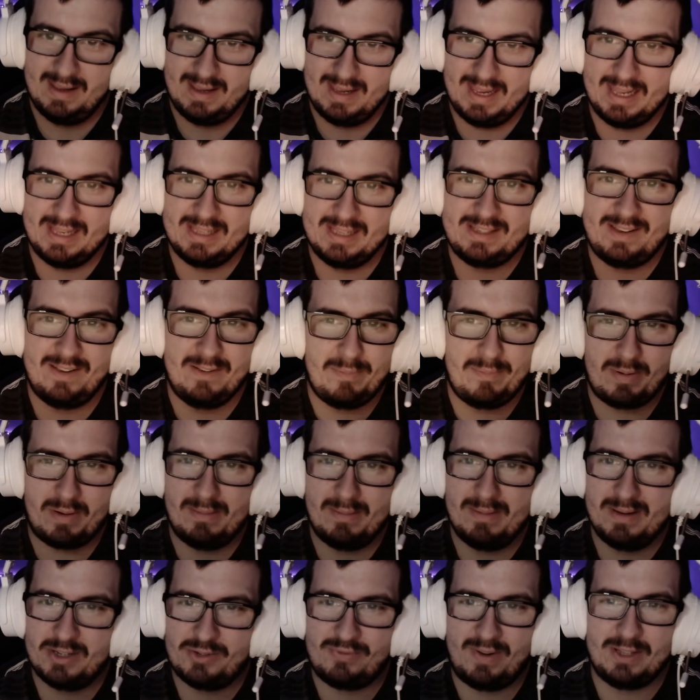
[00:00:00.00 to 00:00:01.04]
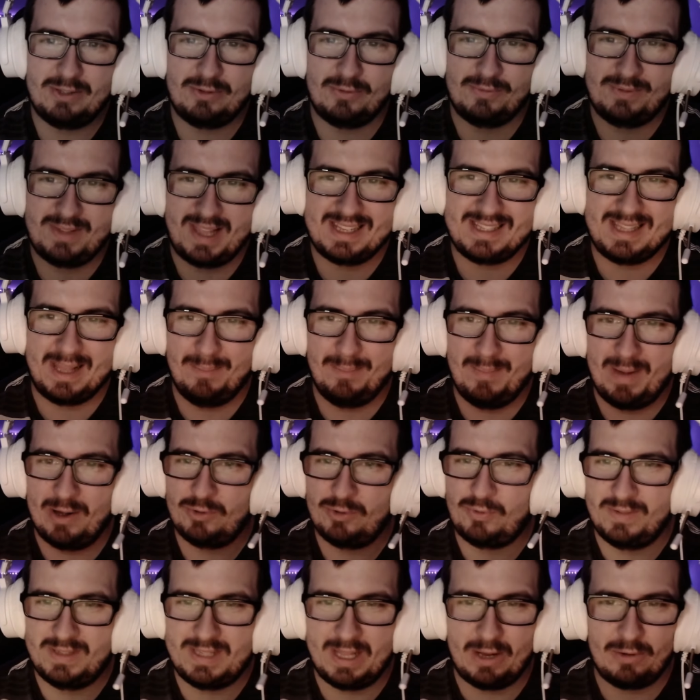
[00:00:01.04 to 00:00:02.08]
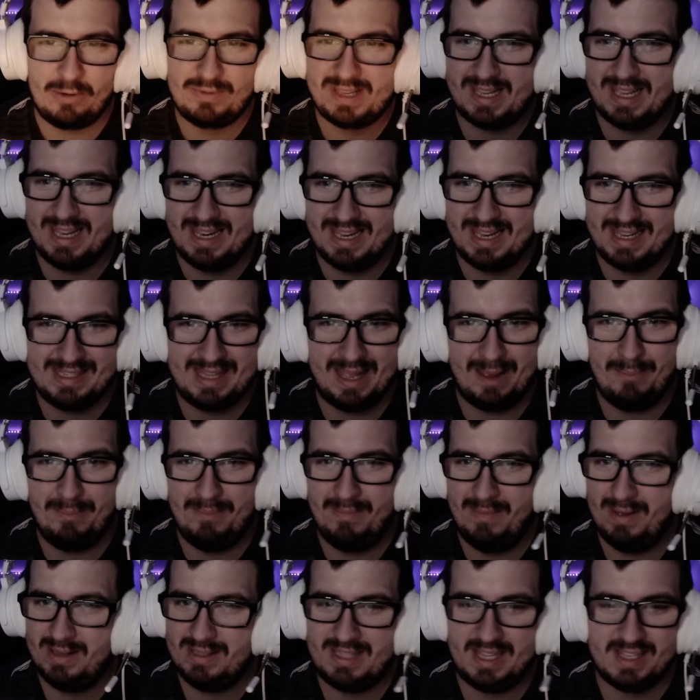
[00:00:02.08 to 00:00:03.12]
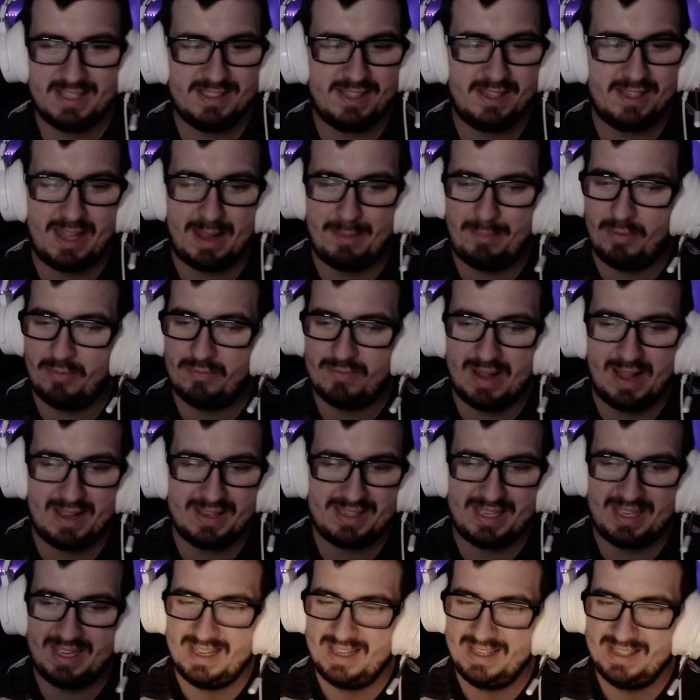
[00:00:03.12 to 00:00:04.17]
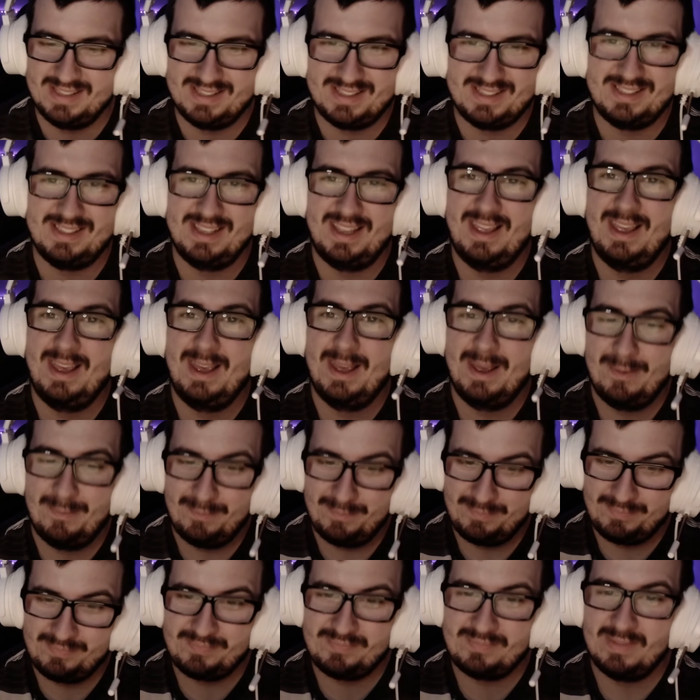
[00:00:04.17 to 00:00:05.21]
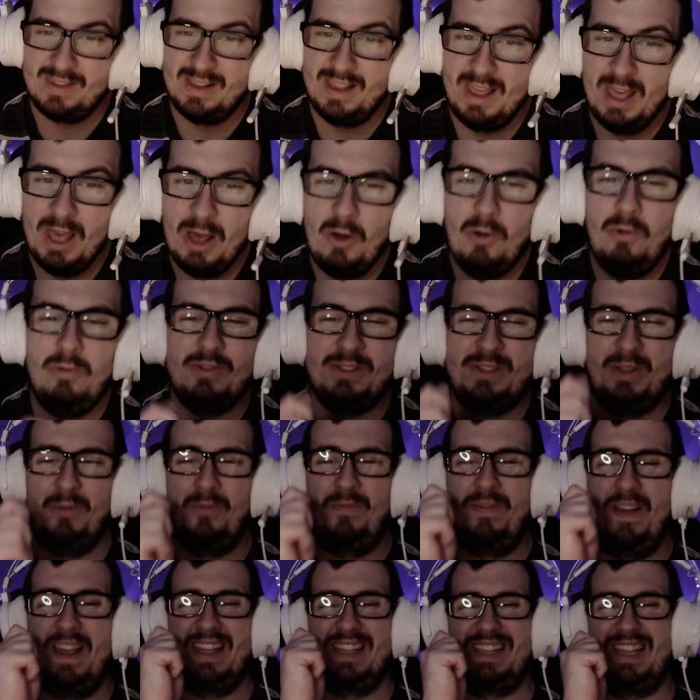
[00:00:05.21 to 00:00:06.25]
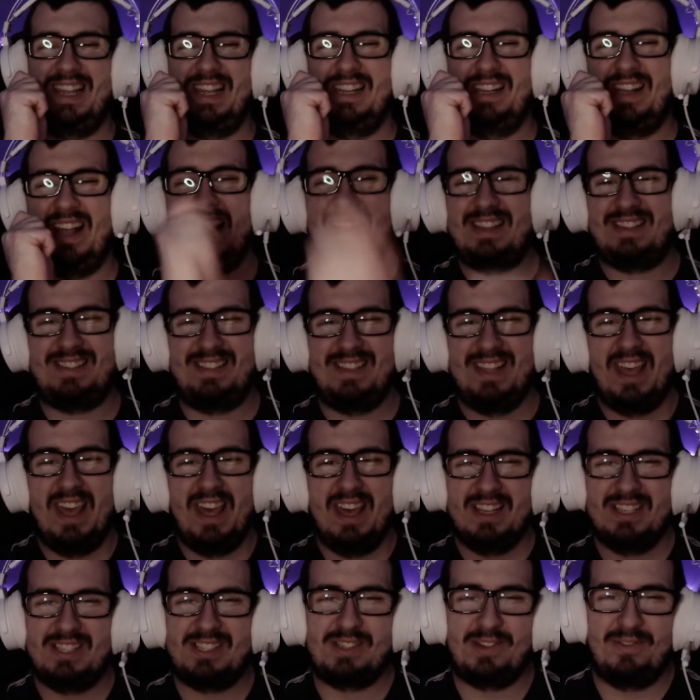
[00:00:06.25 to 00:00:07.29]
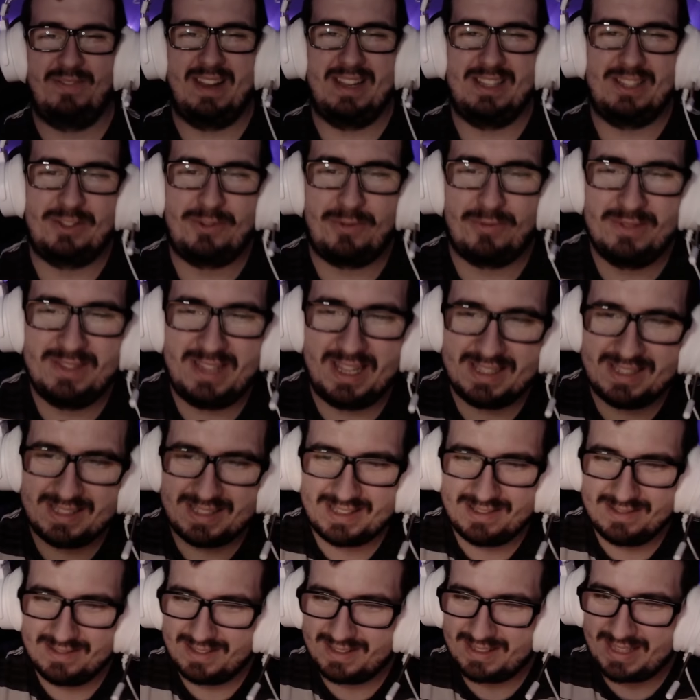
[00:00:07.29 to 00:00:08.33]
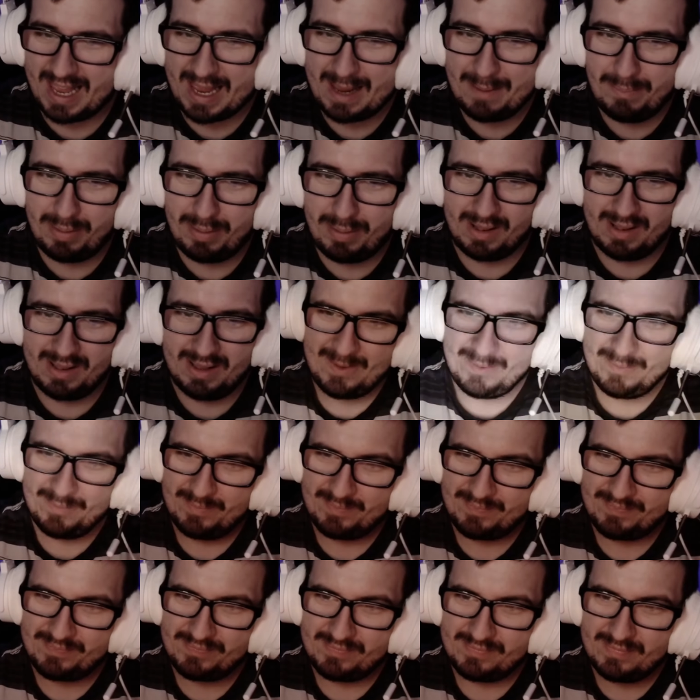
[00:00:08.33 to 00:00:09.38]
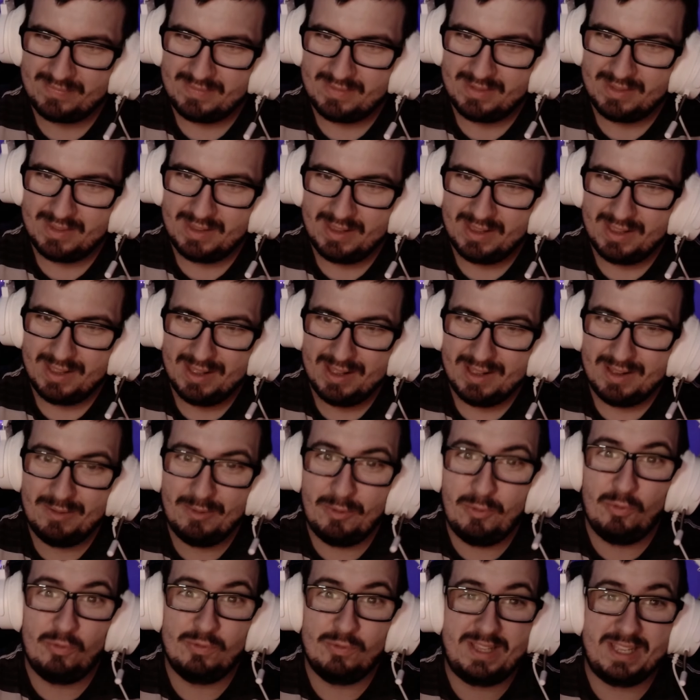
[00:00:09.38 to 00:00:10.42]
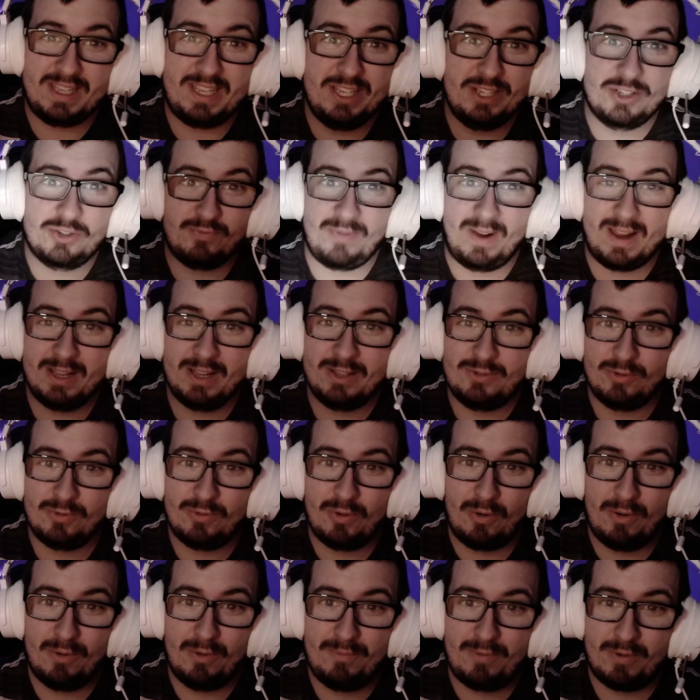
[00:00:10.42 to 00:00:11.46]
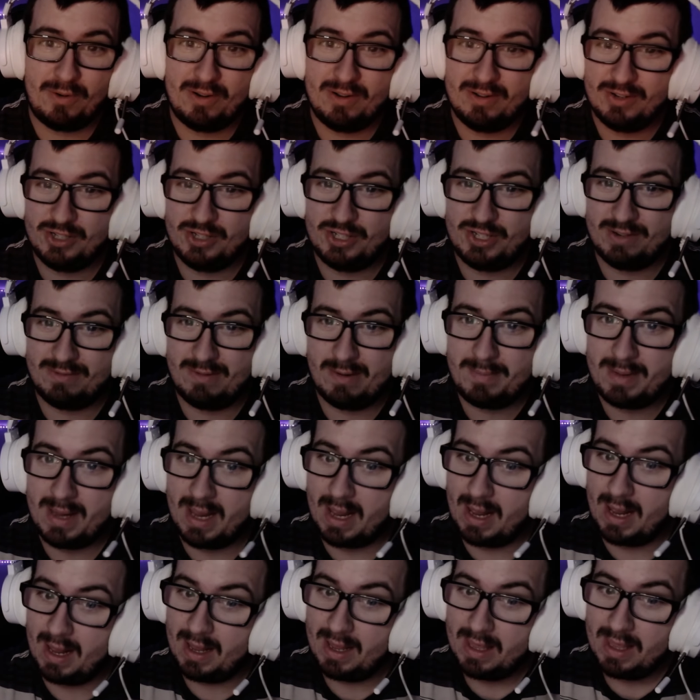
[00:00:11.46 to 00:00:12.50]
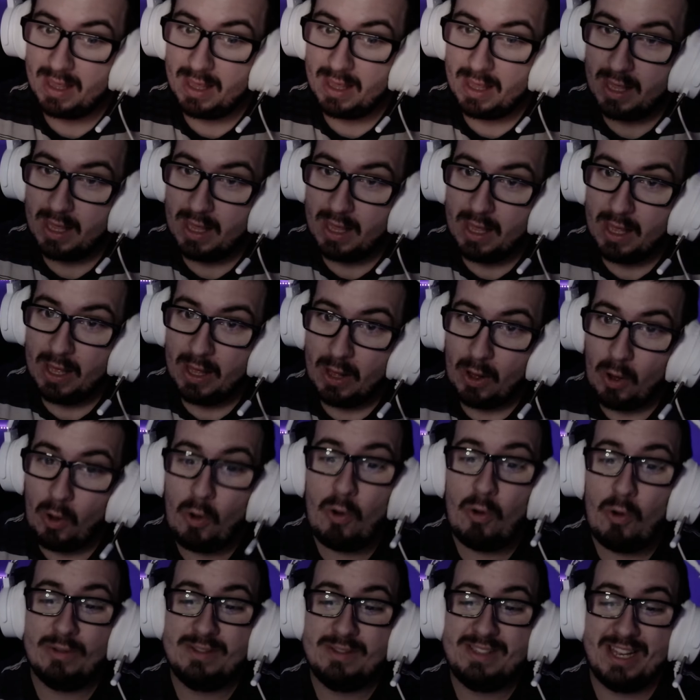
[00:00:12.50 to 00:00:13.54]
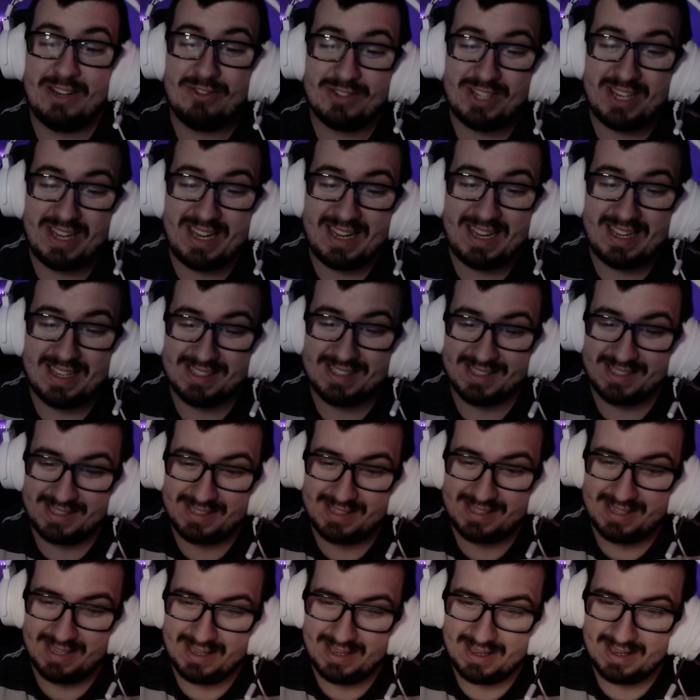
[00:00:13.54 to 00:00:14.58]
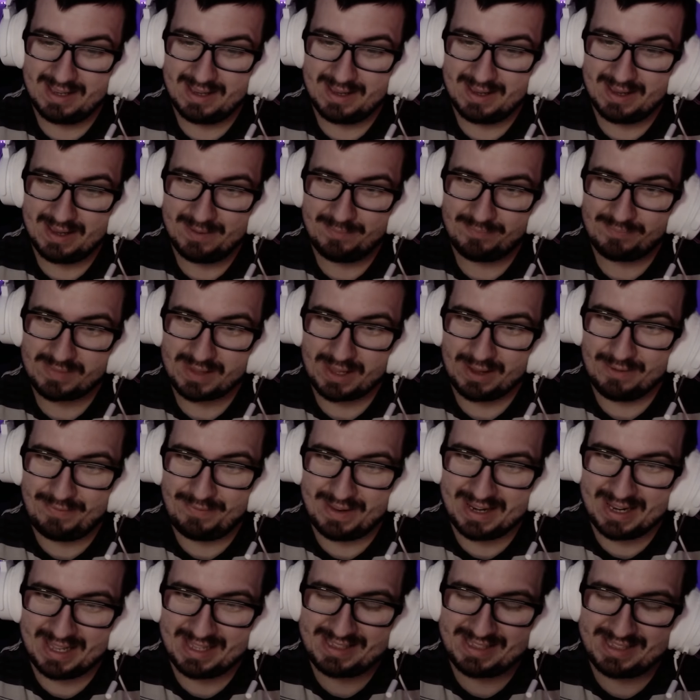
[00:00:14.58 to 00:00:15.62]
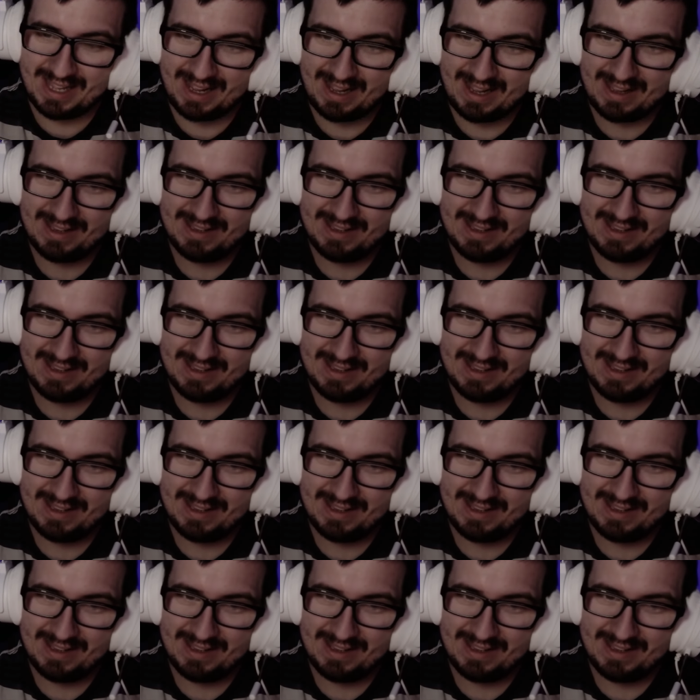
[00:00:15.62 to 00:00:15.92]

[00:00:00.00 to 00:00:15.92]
and he'll probably try to take them out without killing them. That's the type of guy he is. What the way he cut straight through that table. Oh, he's trying to go for Jeremiah. Oh, there she is! Viletta.